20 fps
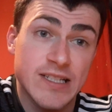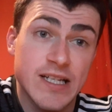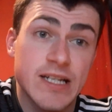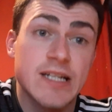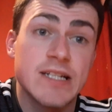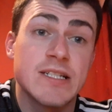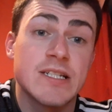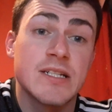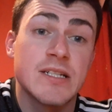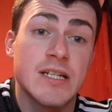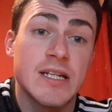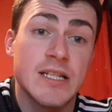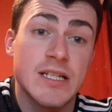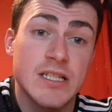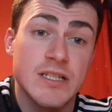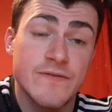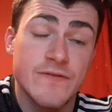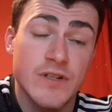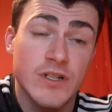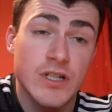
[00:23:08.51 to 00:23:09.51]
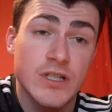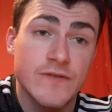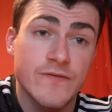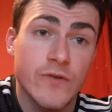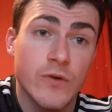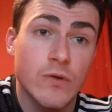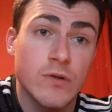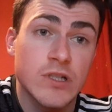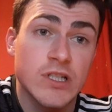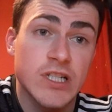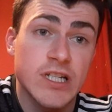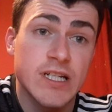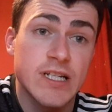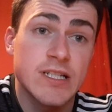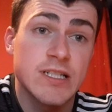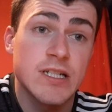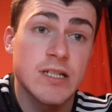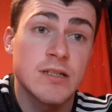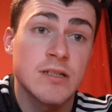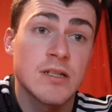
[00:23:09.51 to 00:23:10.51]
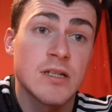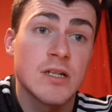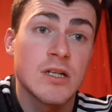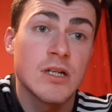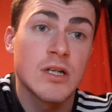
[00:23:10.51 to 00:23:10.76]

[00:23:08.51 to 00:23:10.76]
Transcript: season in his first full season.